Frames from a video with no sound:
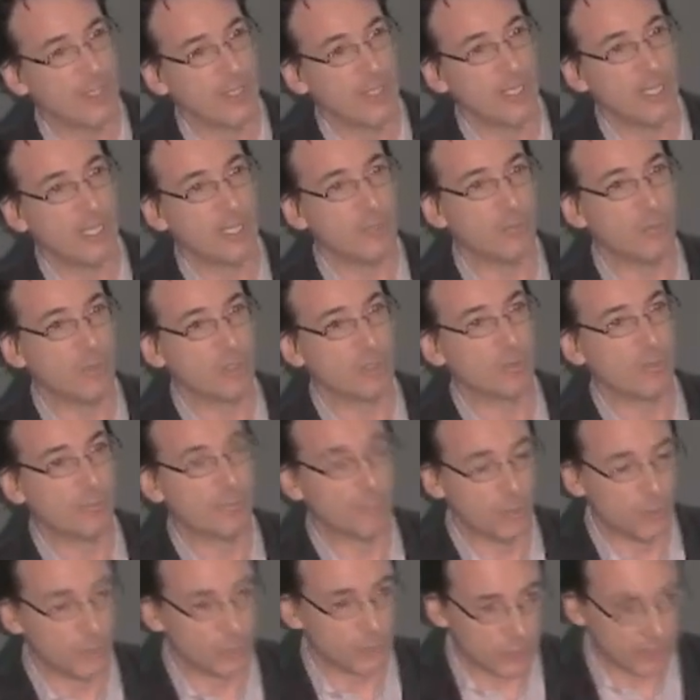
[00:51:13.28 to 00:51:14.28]
hydraulic
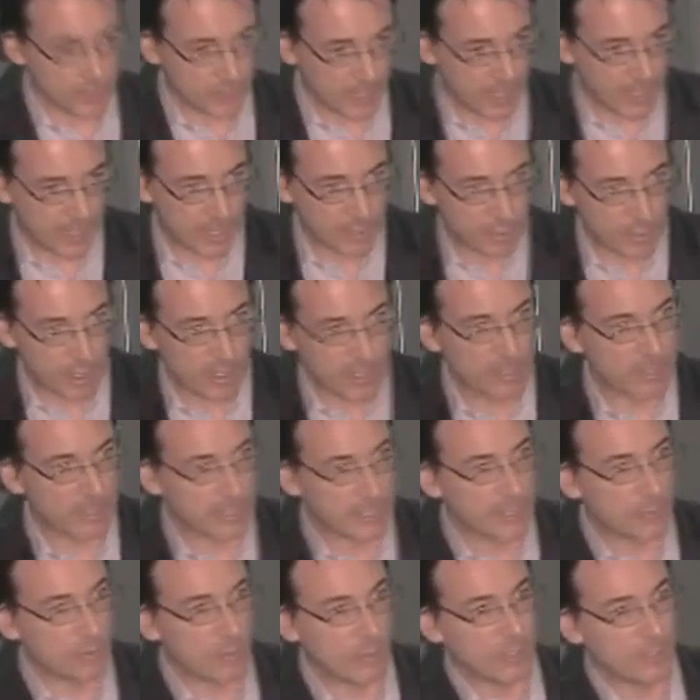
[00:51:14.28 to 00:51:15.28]
systems in
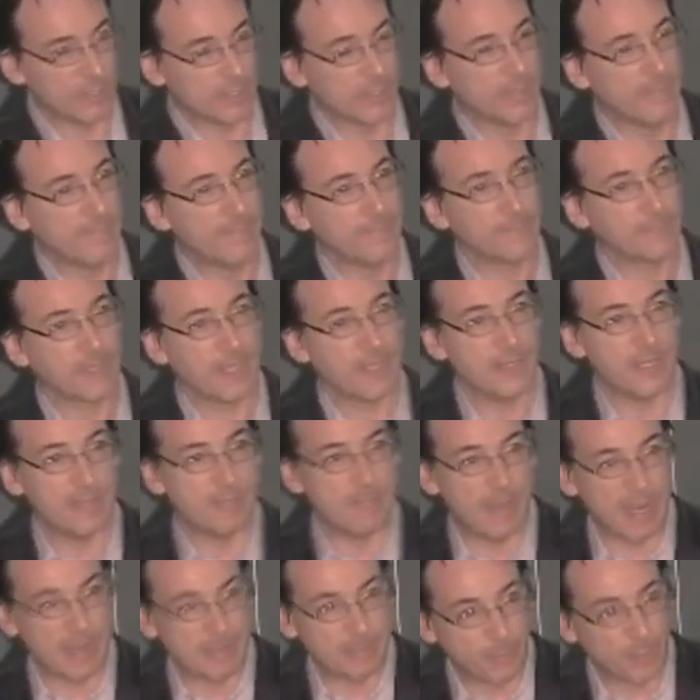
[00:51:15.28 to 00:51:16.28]
which we push a
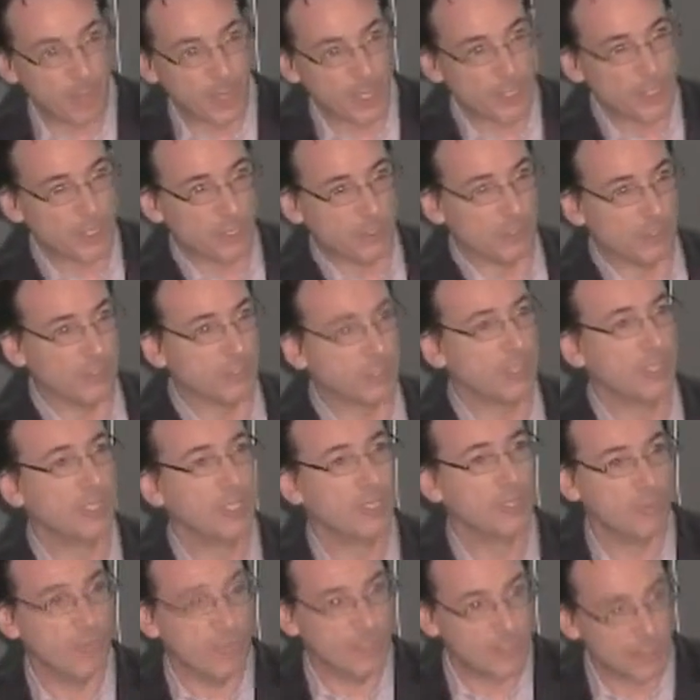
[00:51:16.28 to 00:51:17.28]
hydraulic liquid,
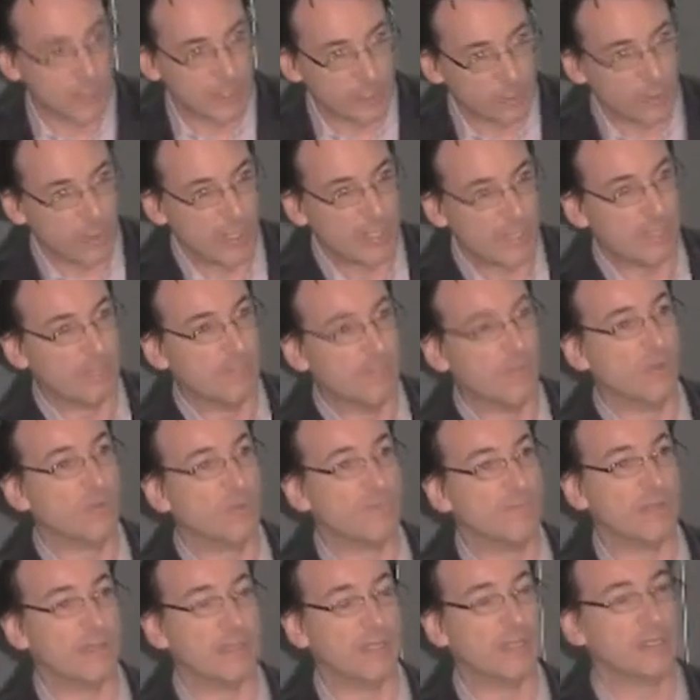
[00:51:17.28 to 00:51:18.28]
and then by
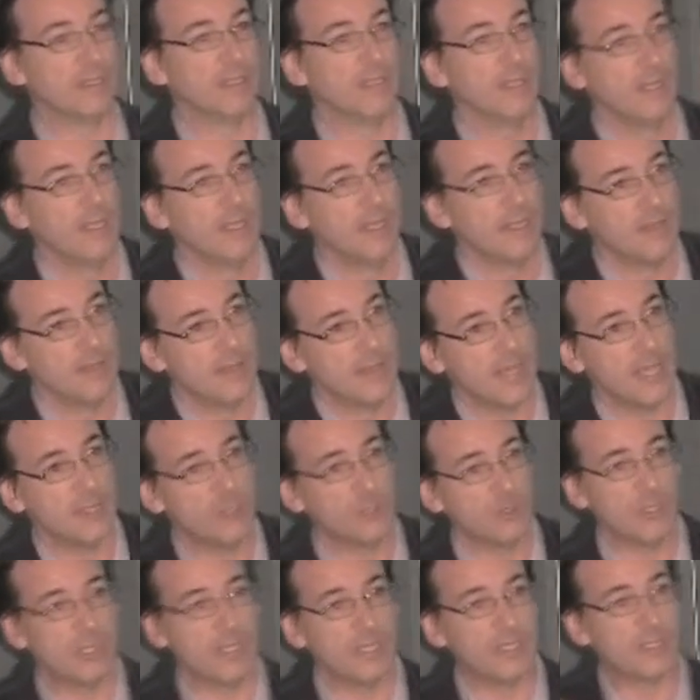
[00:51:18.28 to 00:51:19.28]
pressure, we're actually
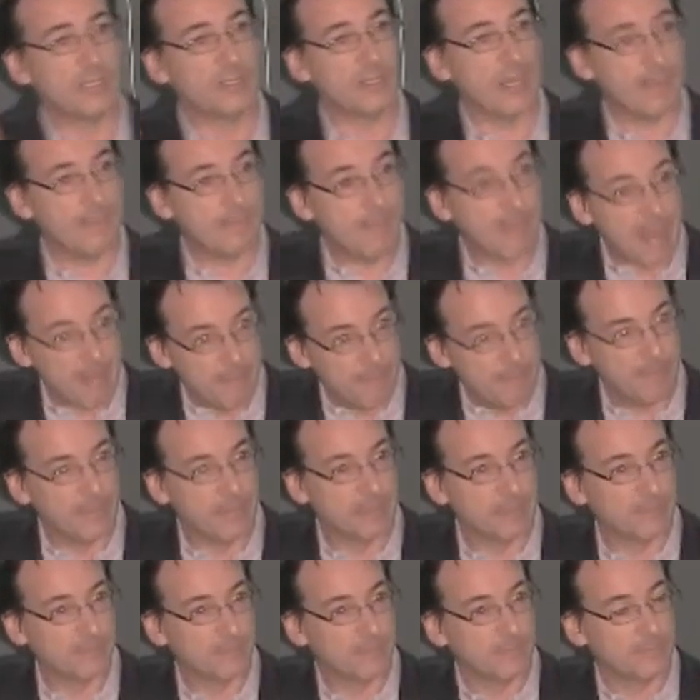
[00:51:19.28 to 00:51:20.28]
creating movement.
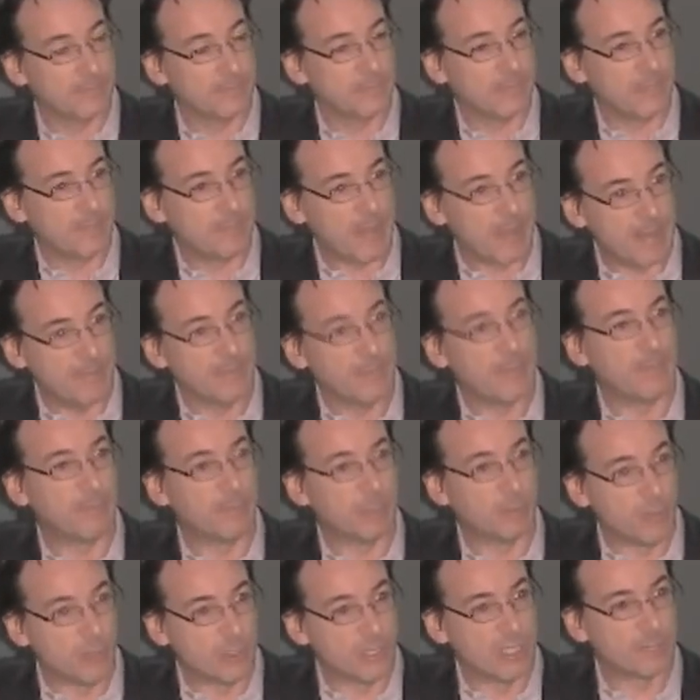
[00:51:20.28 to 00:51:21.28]
There you need a
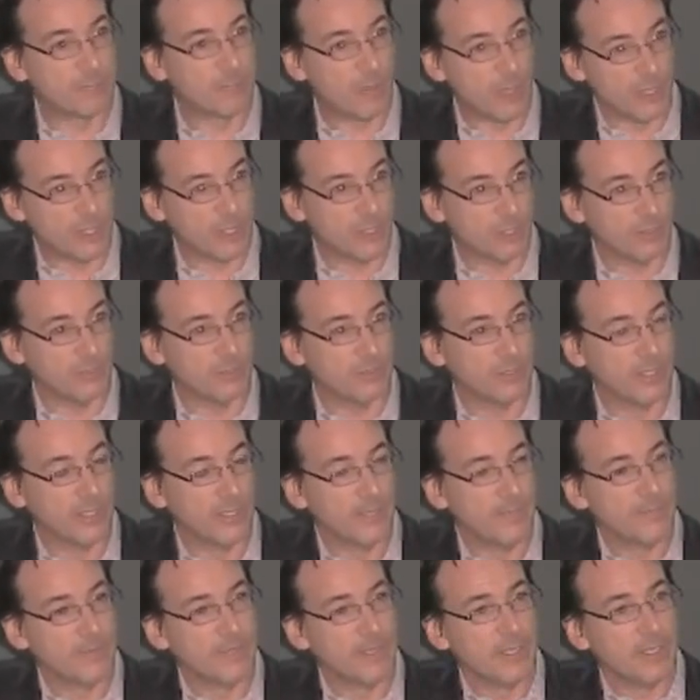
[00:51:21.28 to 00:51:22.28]
pump
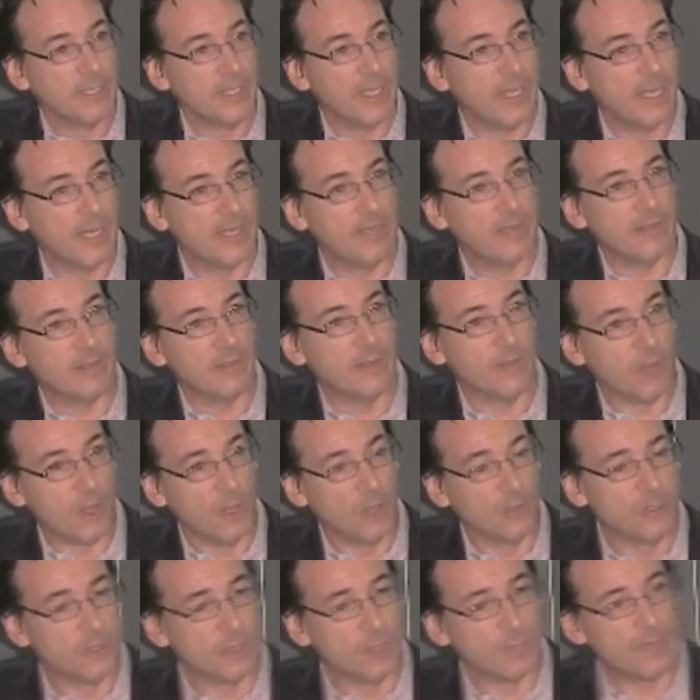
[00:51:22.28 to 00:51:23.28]
that produces
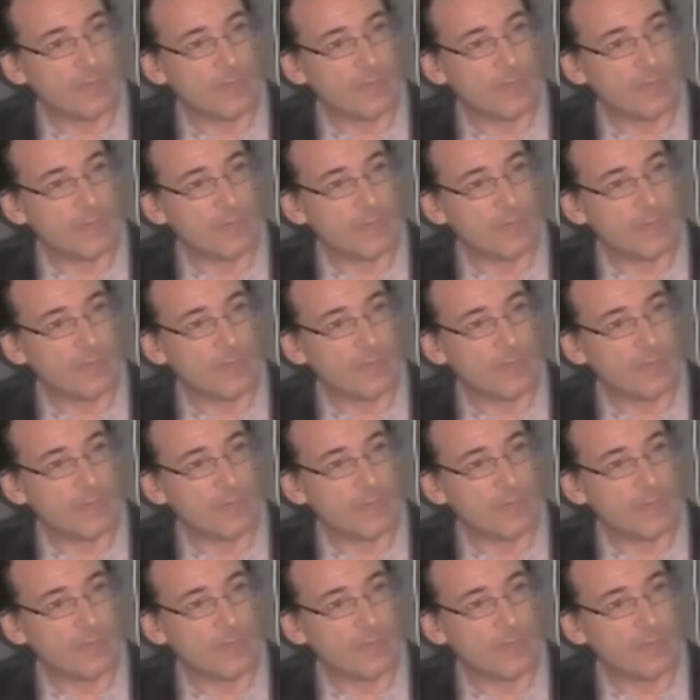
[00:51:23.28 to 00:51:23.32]
pressure.